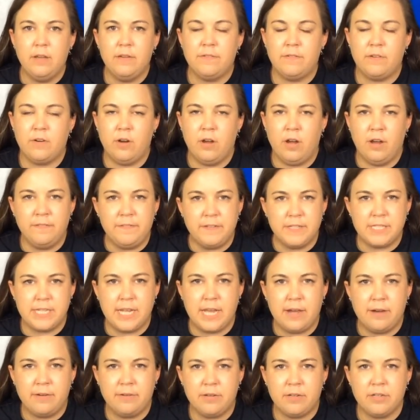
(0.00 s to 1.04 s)
for office
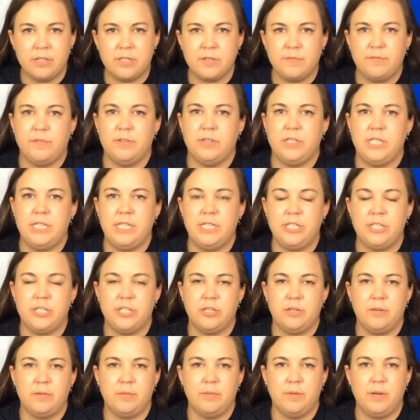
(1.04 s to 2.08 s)
hours, for
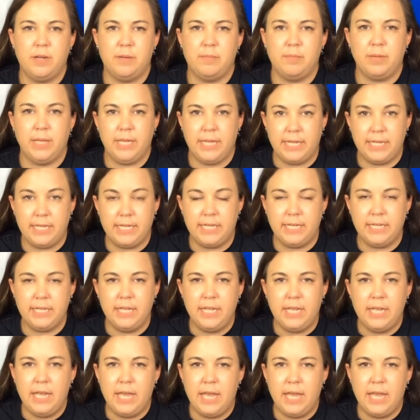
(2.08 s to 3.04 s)
teacher planning,